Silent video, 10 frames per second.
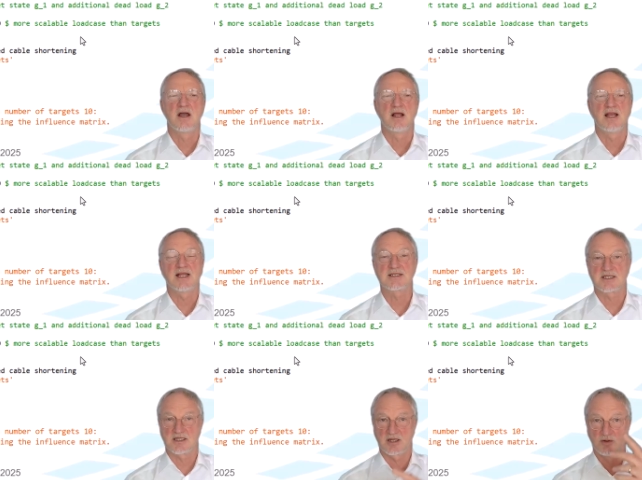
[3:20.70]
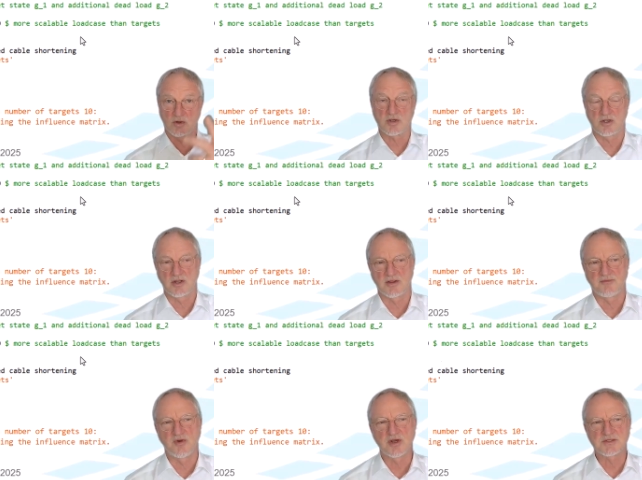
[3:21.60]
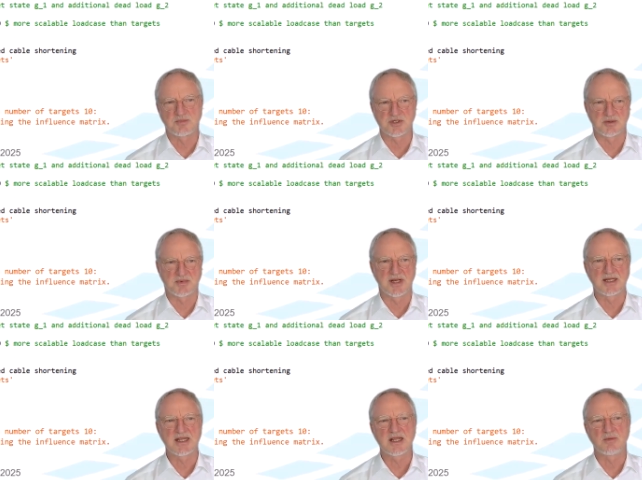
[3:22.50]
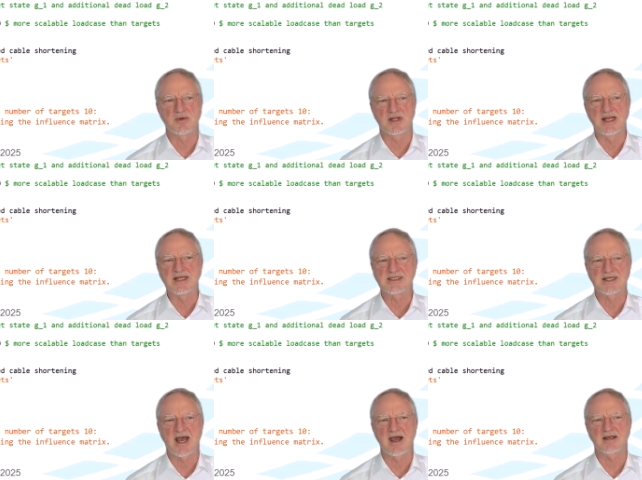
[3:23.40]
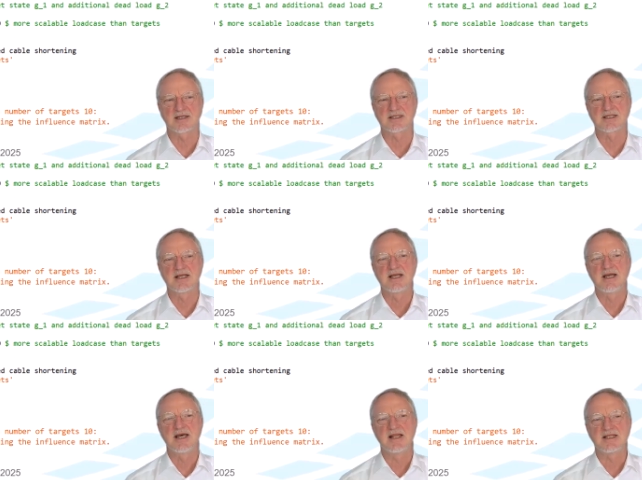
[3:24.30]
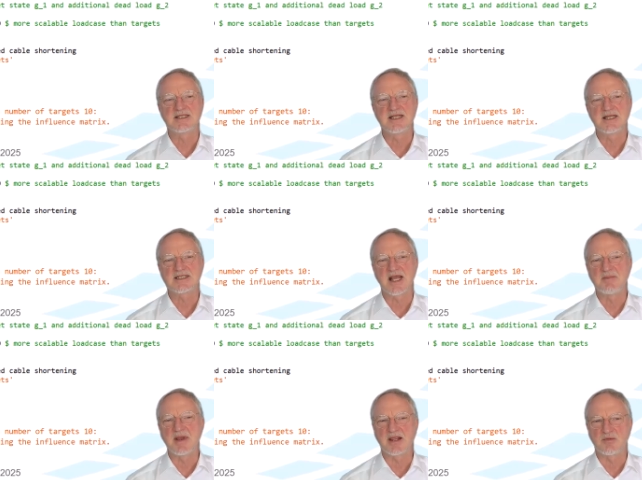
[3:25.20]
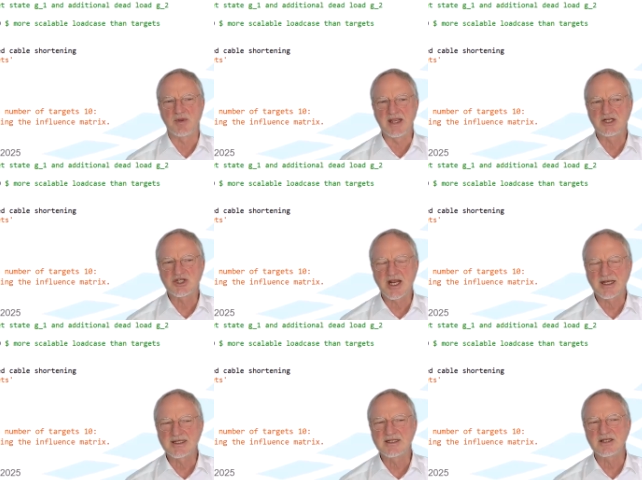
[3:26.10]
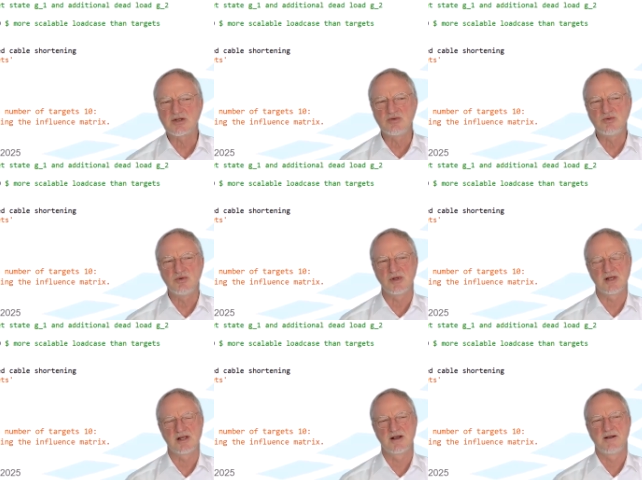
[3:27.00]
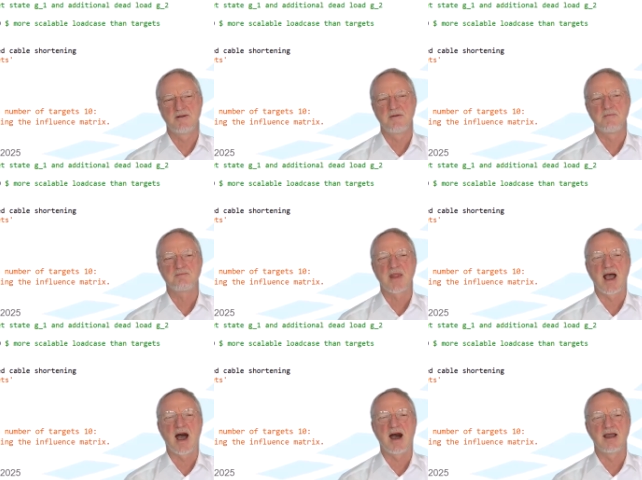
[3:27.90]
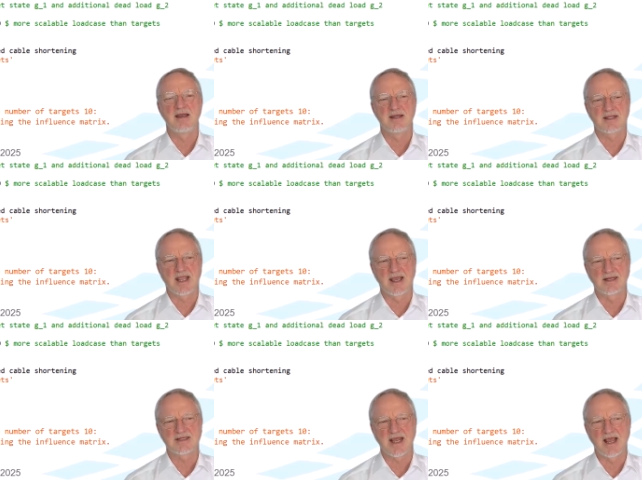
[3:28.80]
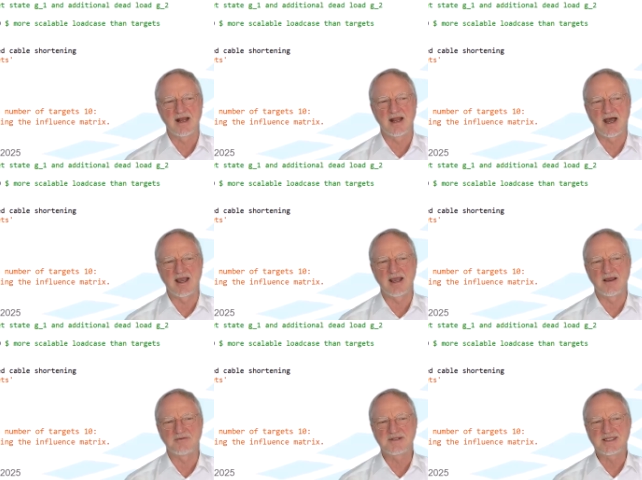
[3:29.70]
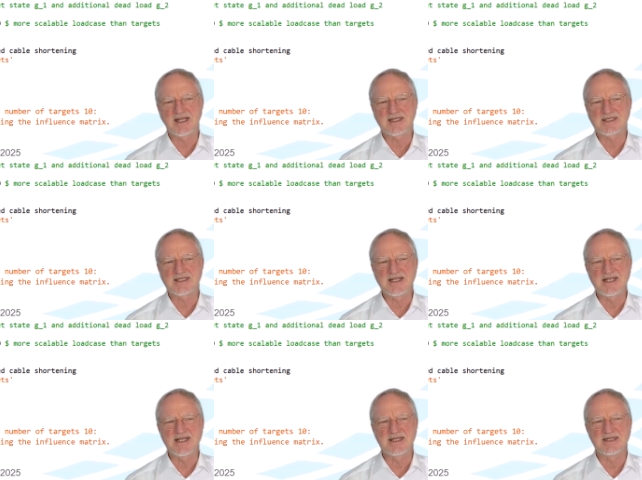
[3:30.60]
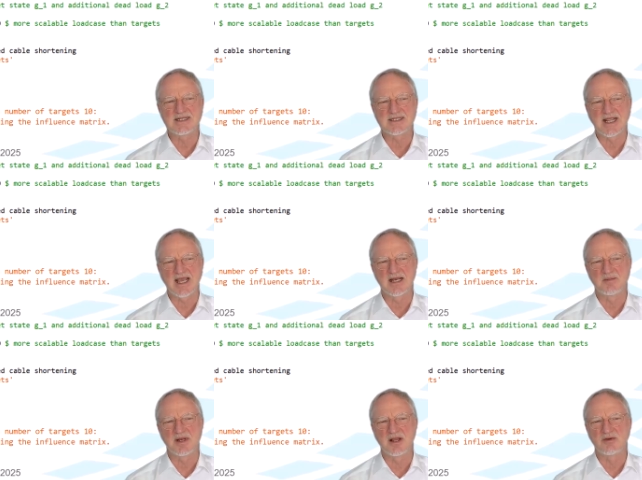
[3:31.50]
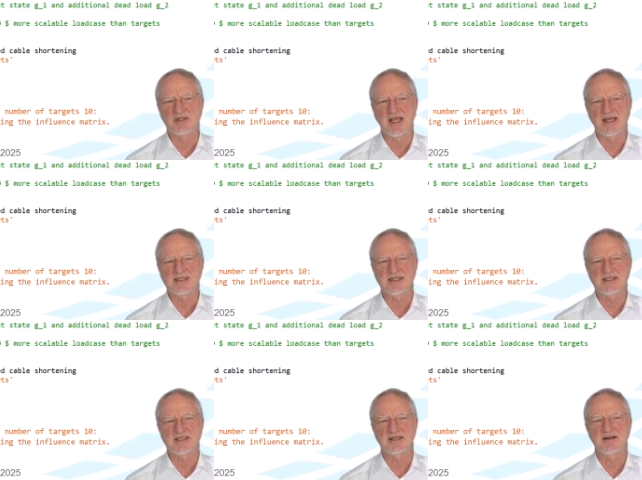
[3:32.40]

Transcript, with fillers: Let's look the first possibility with less targets. The CSM equation tool, I can tell I have 16 scalable load cases,